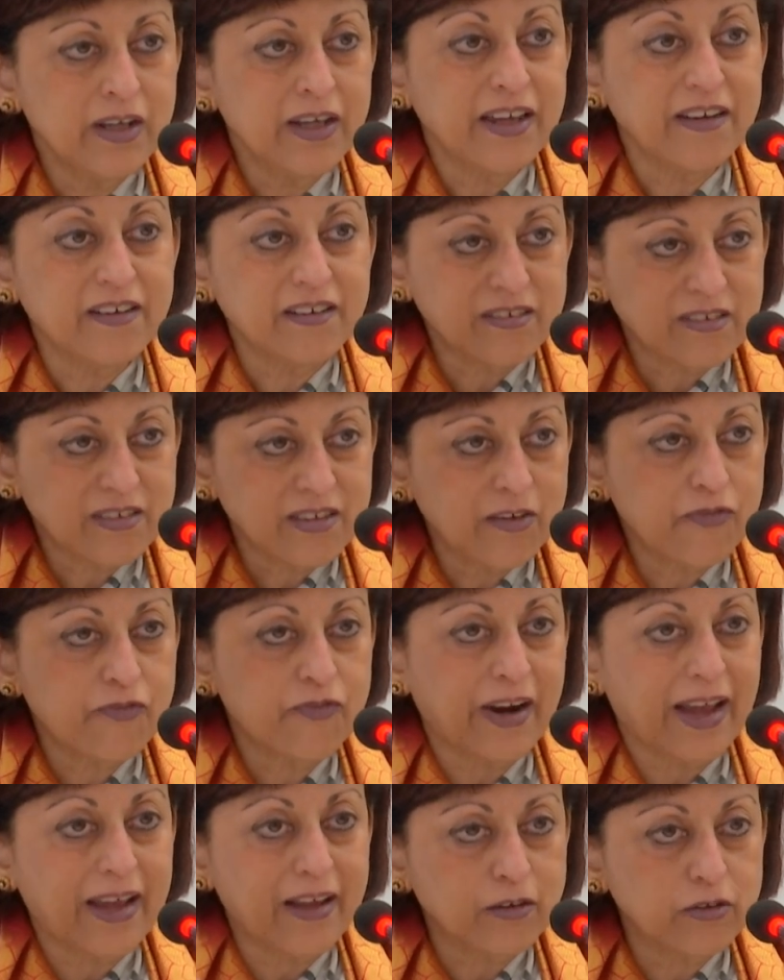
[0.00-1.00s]
It is the
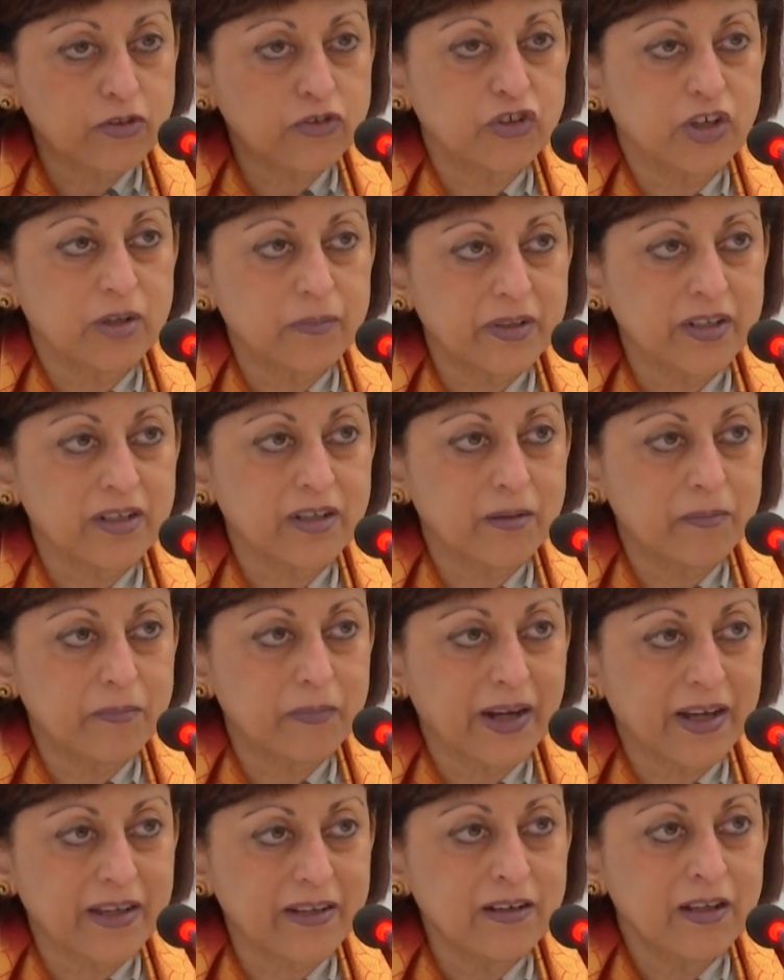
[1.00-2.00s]
Franco-German
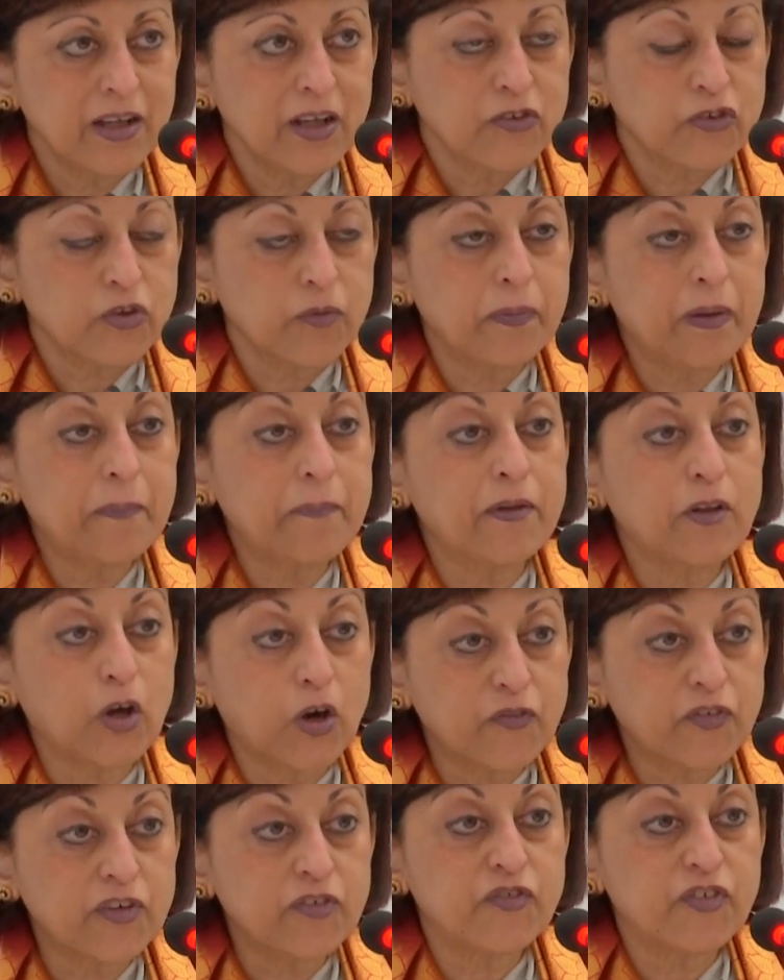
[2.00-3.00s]
combine. So people
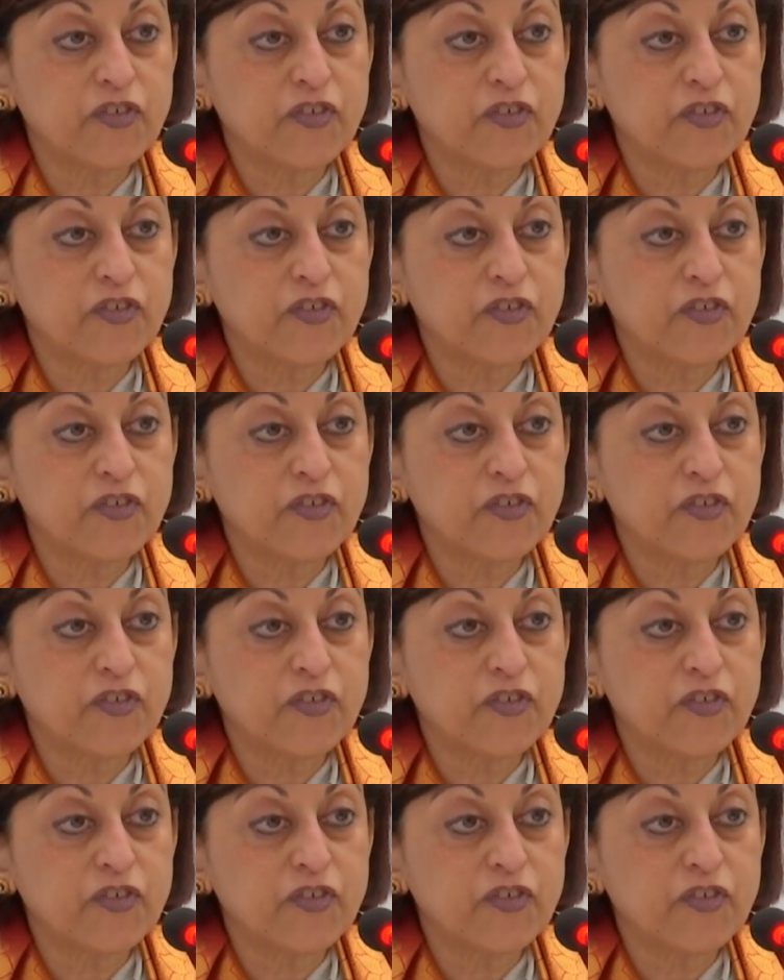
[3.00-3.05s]
often